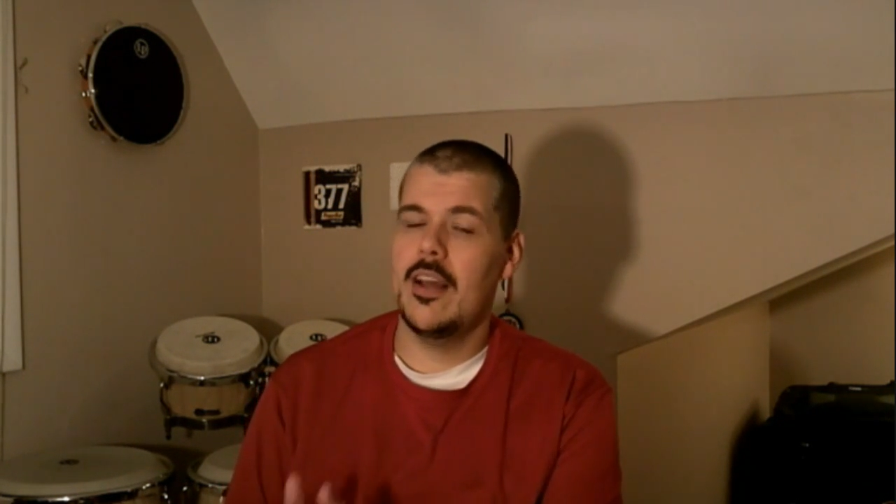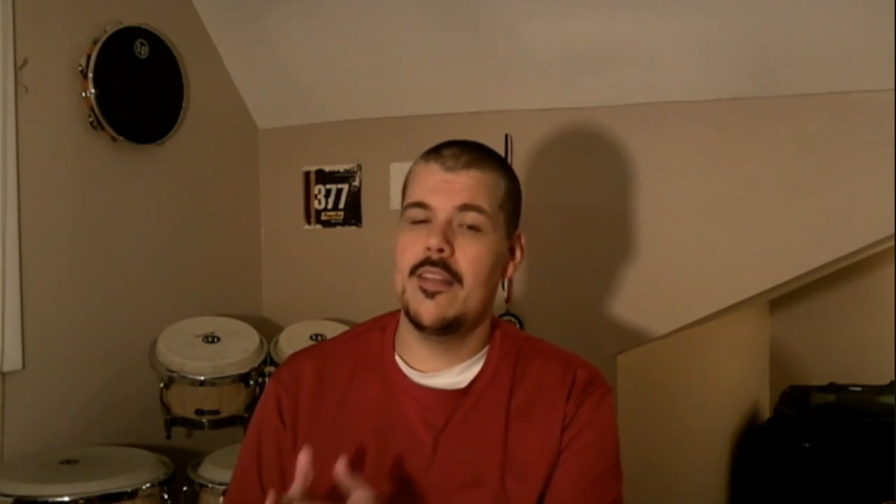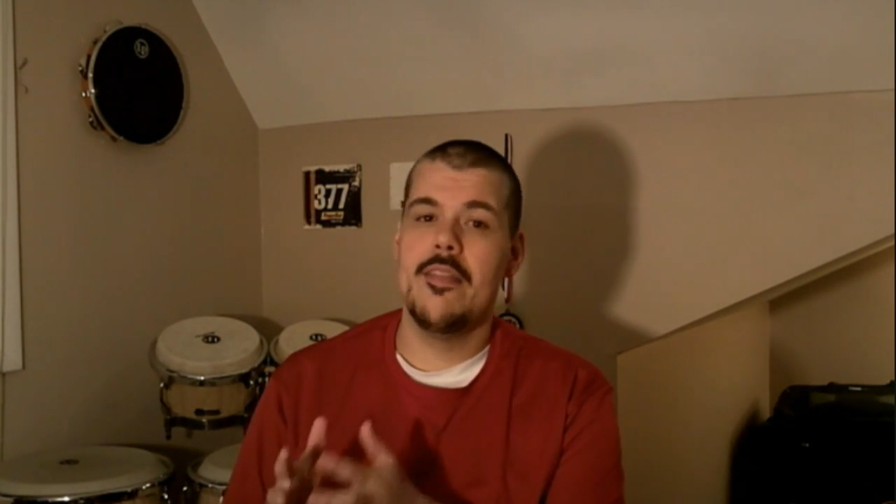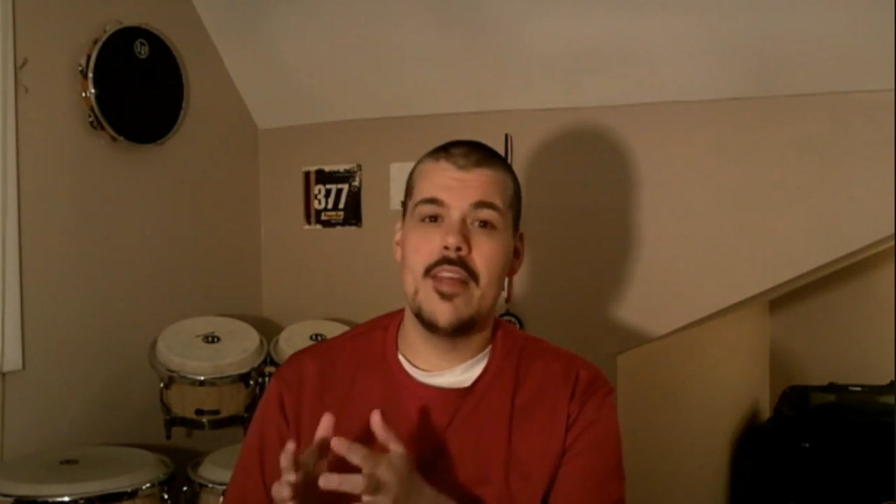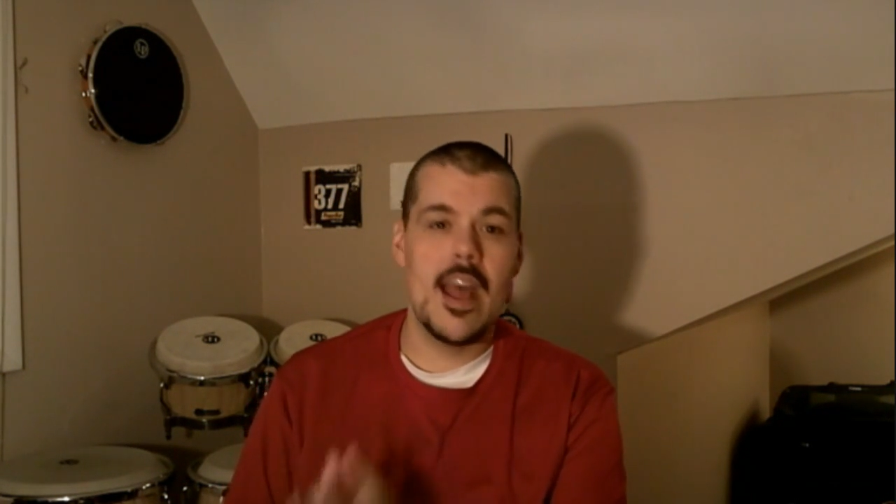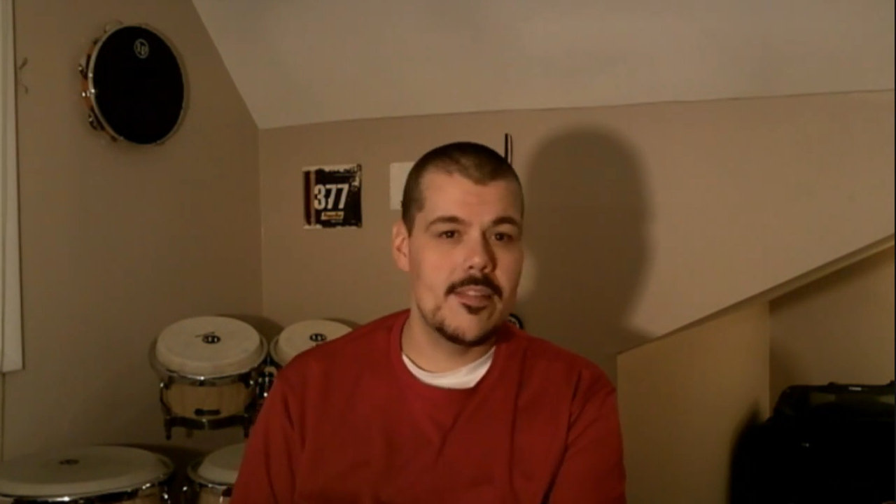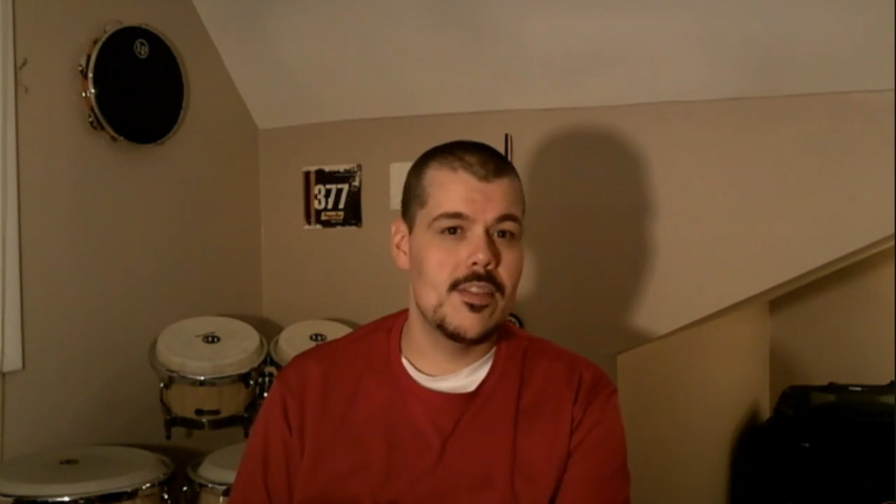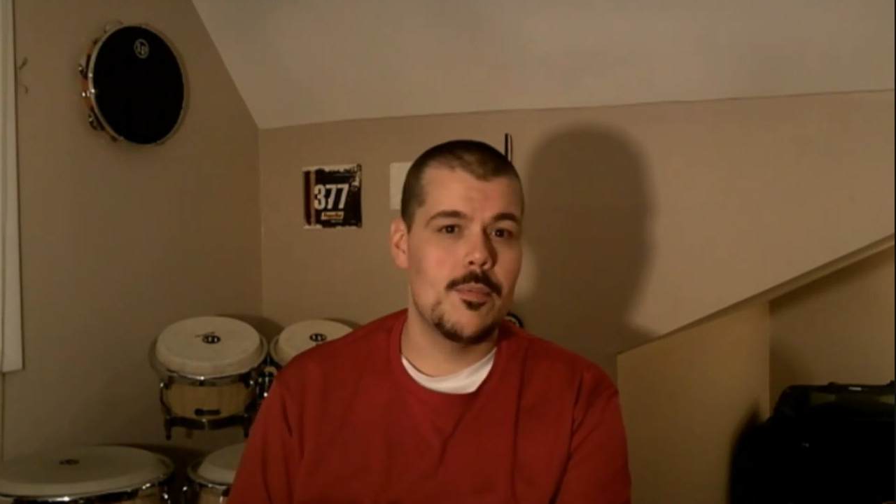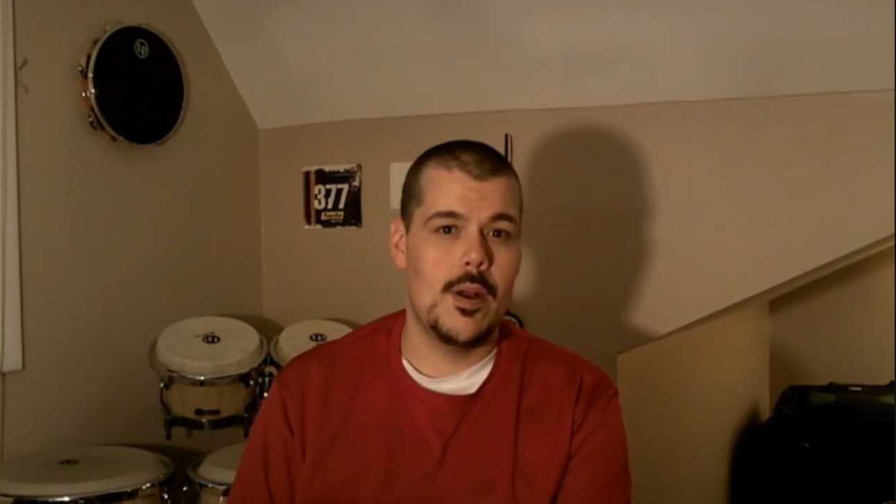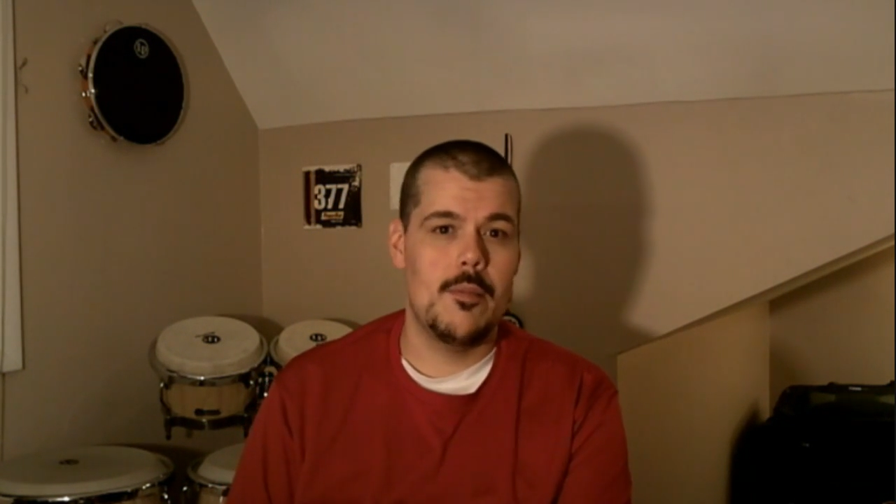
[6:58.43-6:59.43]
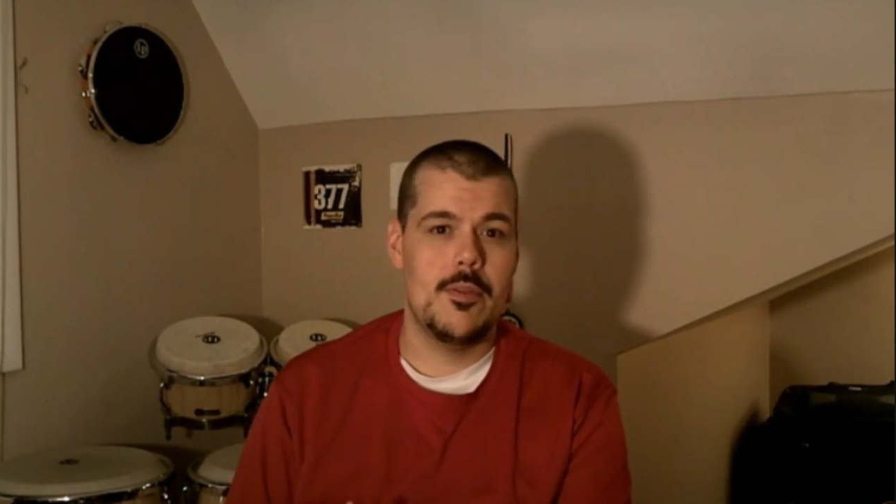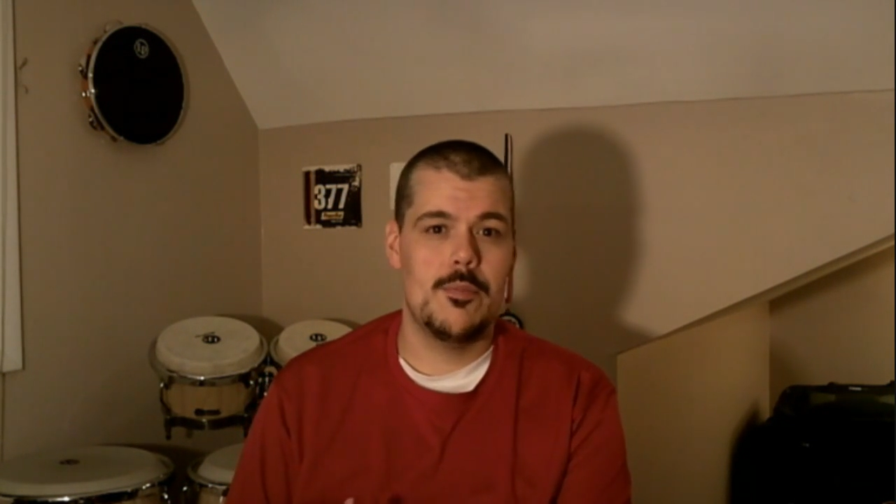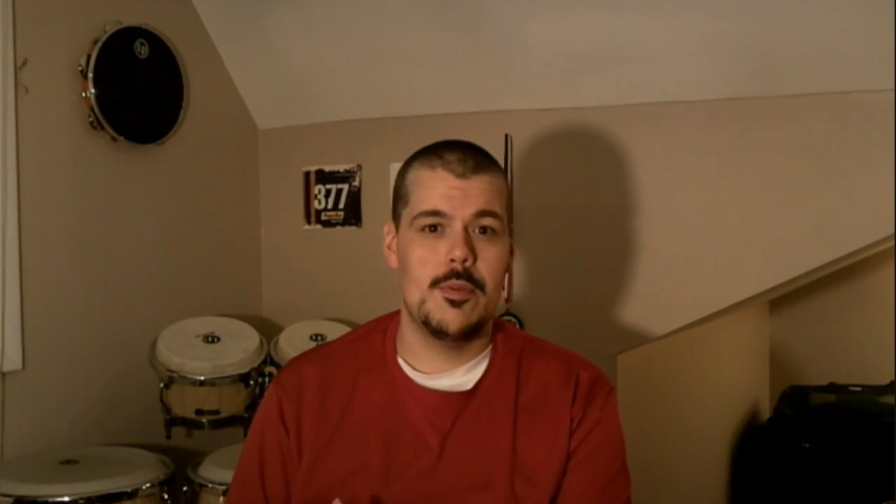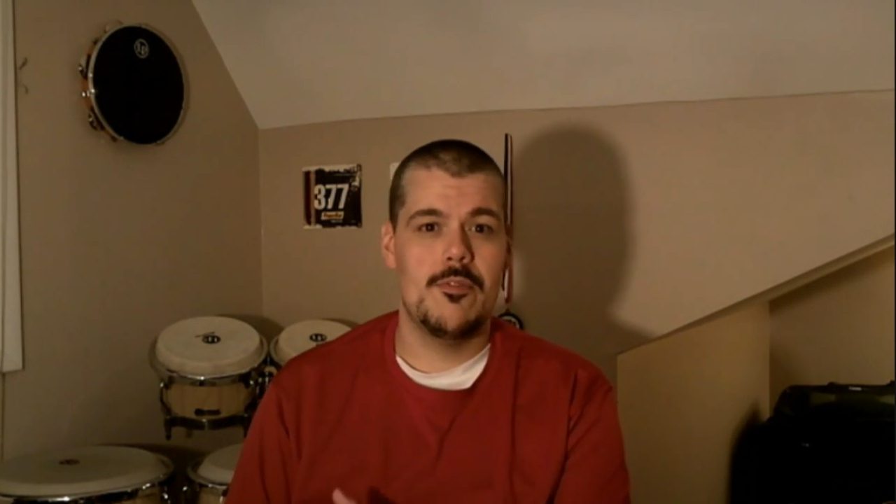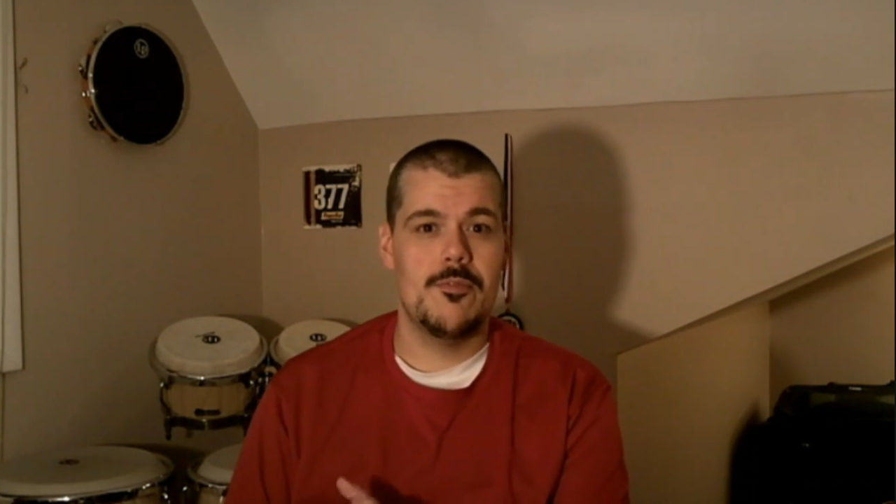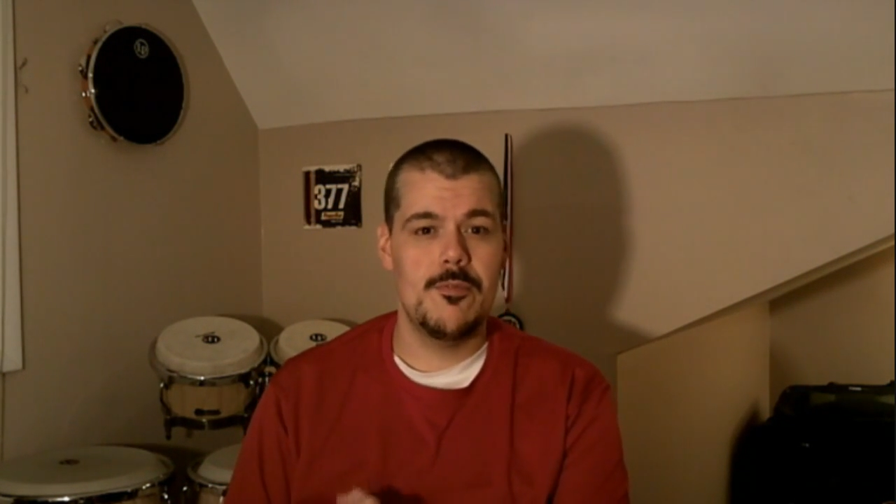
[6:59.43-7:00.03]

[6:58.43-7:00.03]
and that's the problem that's been